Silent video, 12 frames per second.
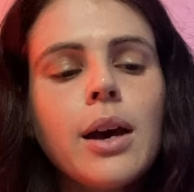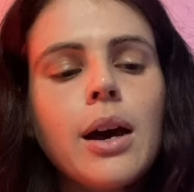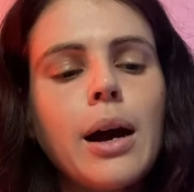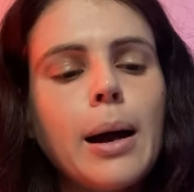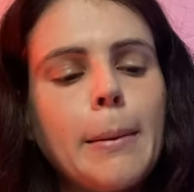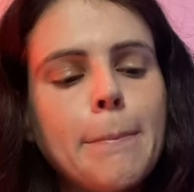
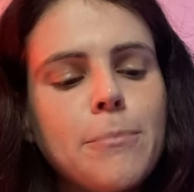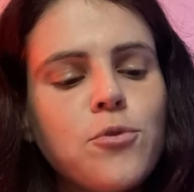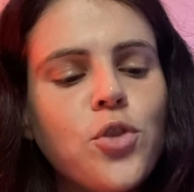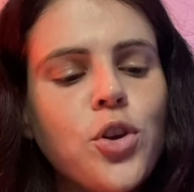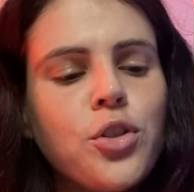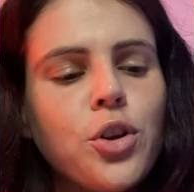um,
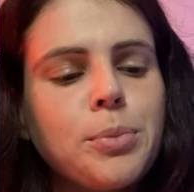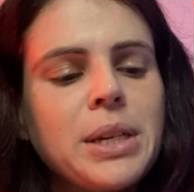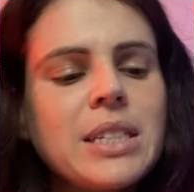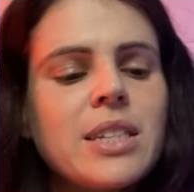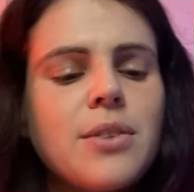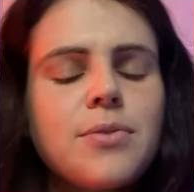further.
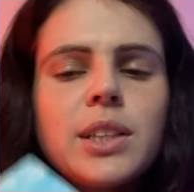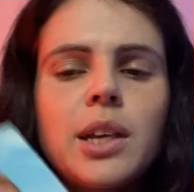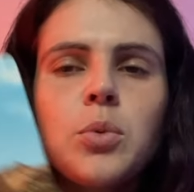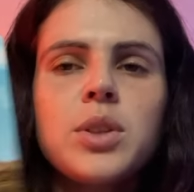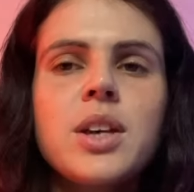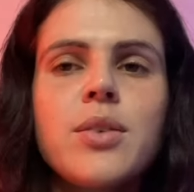Because I feel
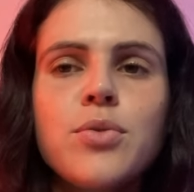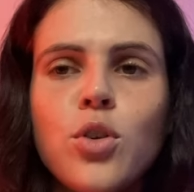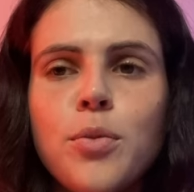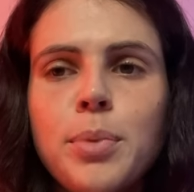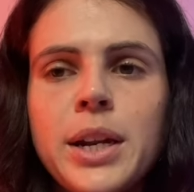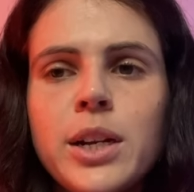like with that Four
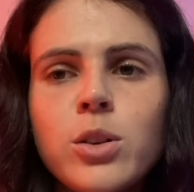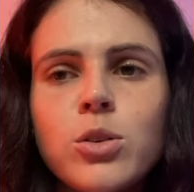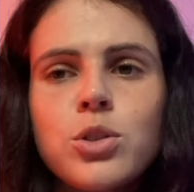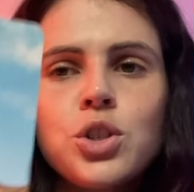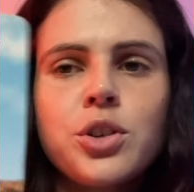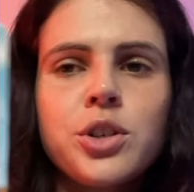of
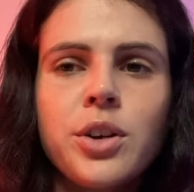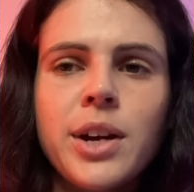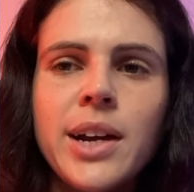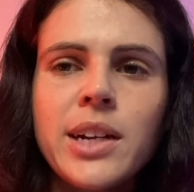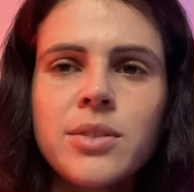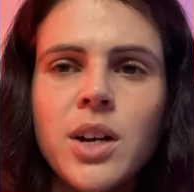Pentacles, you're, you're
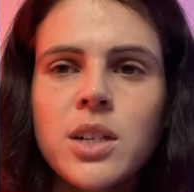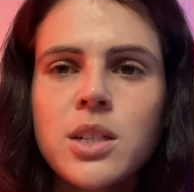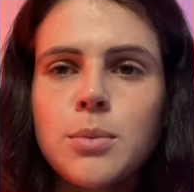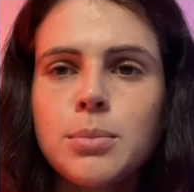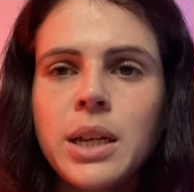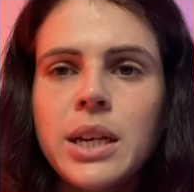kind of
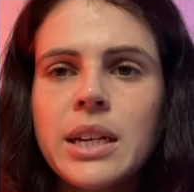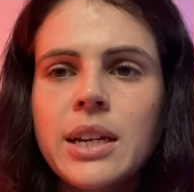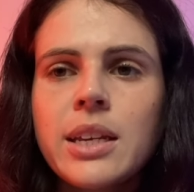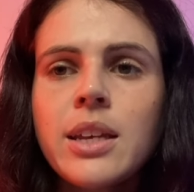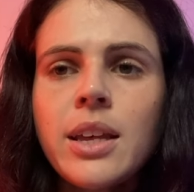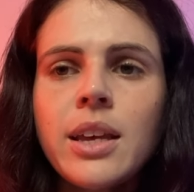
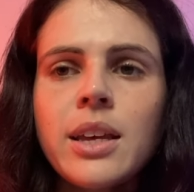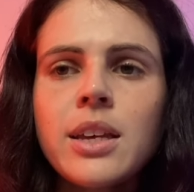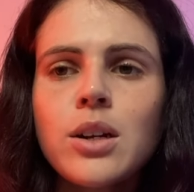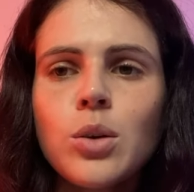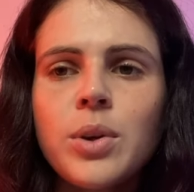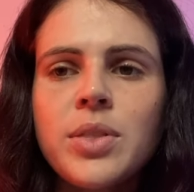contemplating
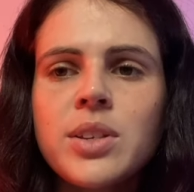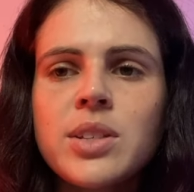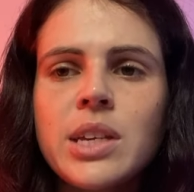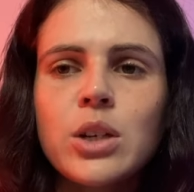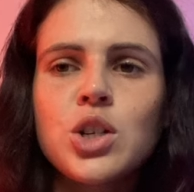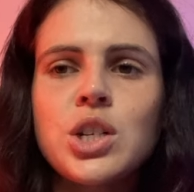here with this
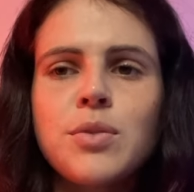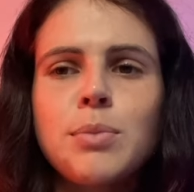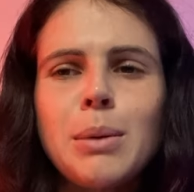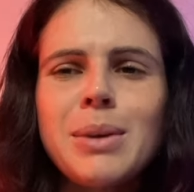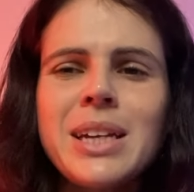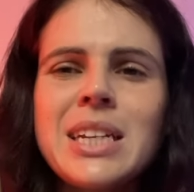energy of
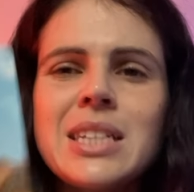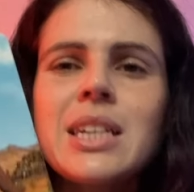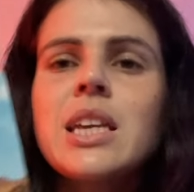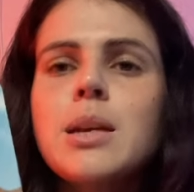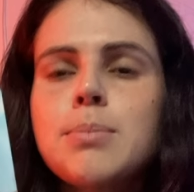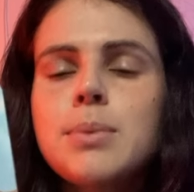maybe I need to
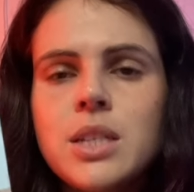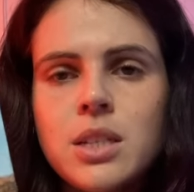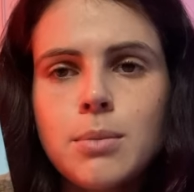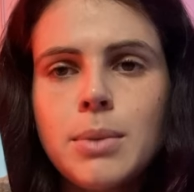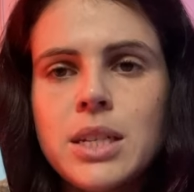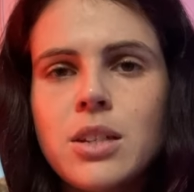keep this
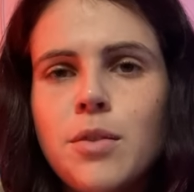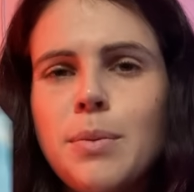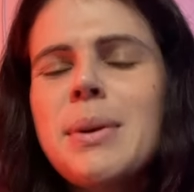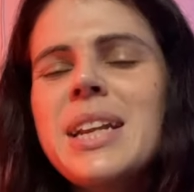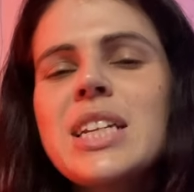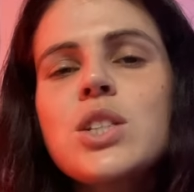to myself.
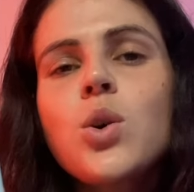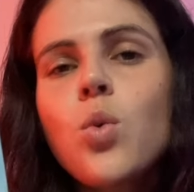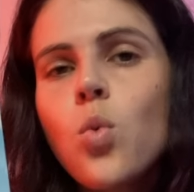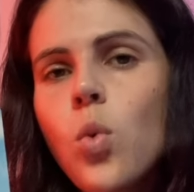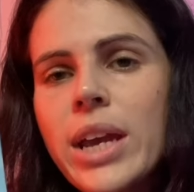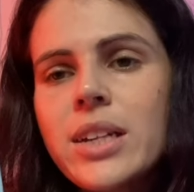Maybe I need to
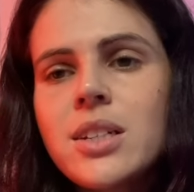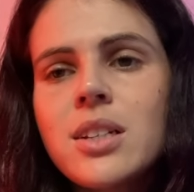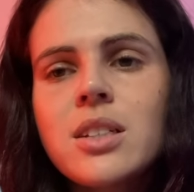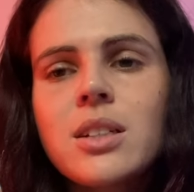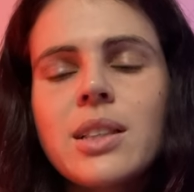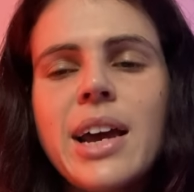wait
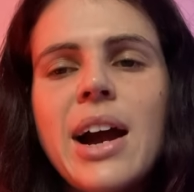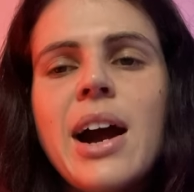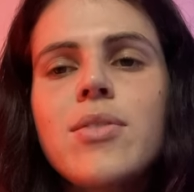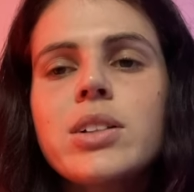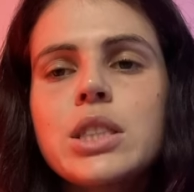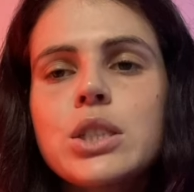until I
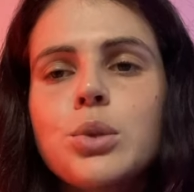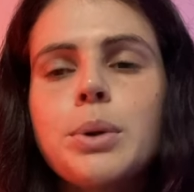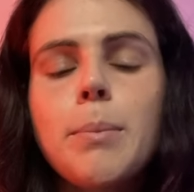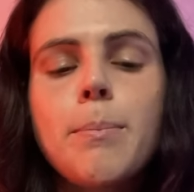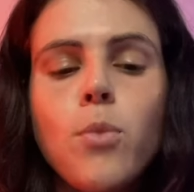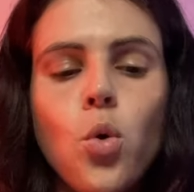have a little
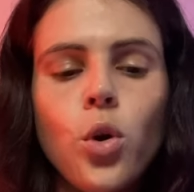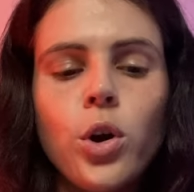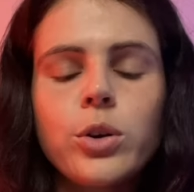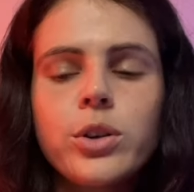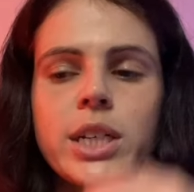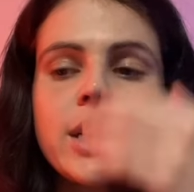bit more
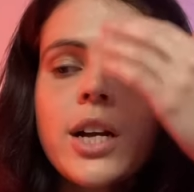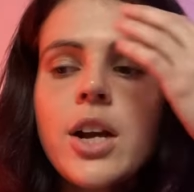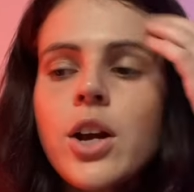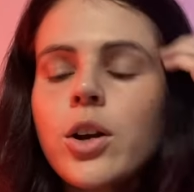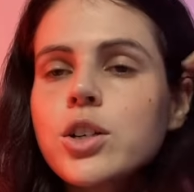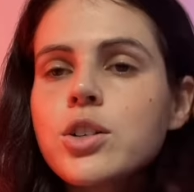or,
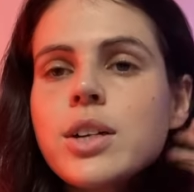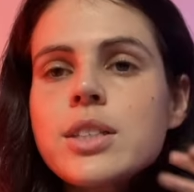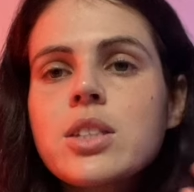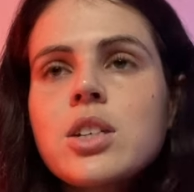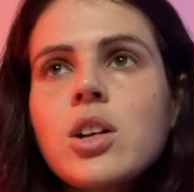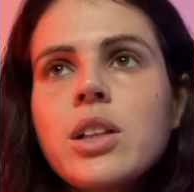or
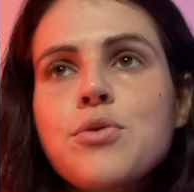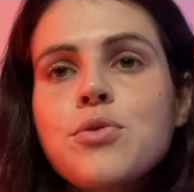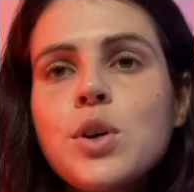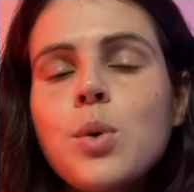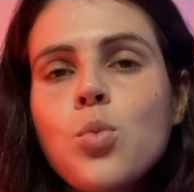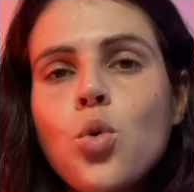until I
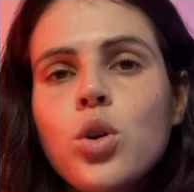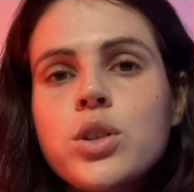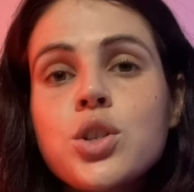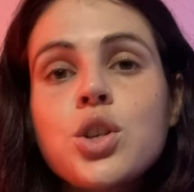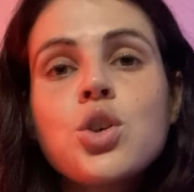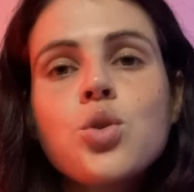feel more
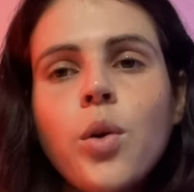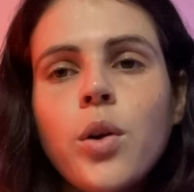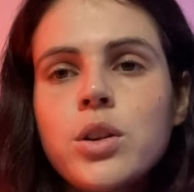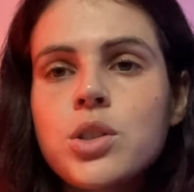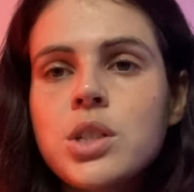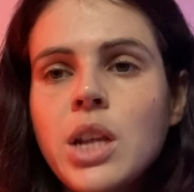secure
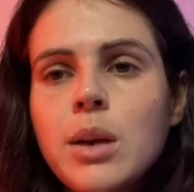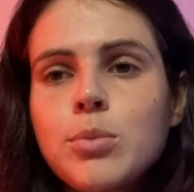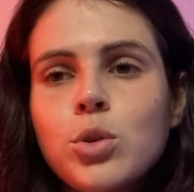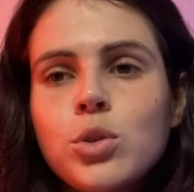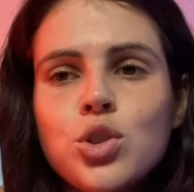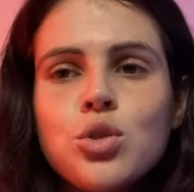or
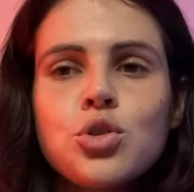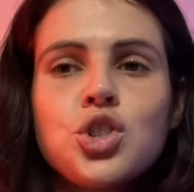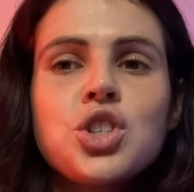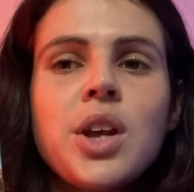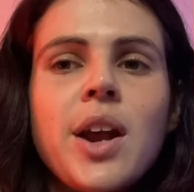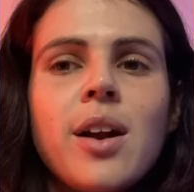stable to
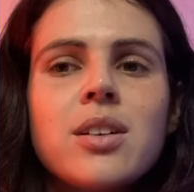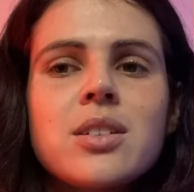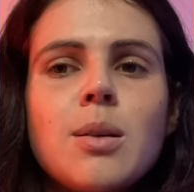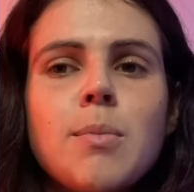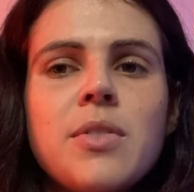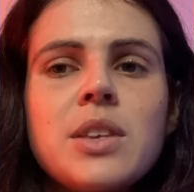share
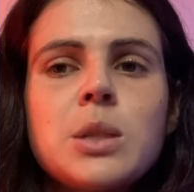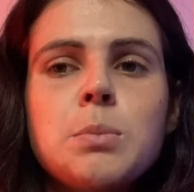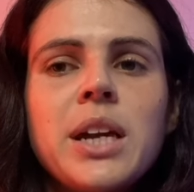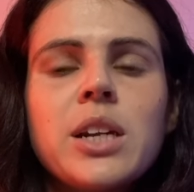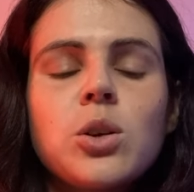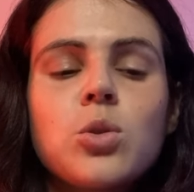some of these
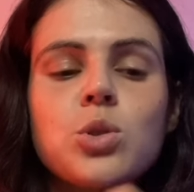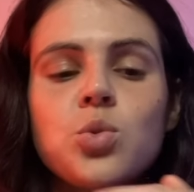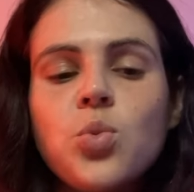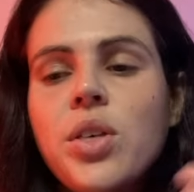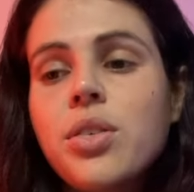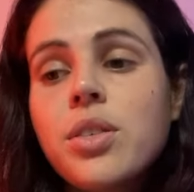pentacles
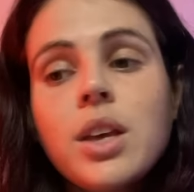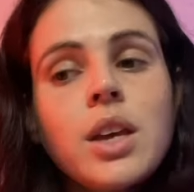with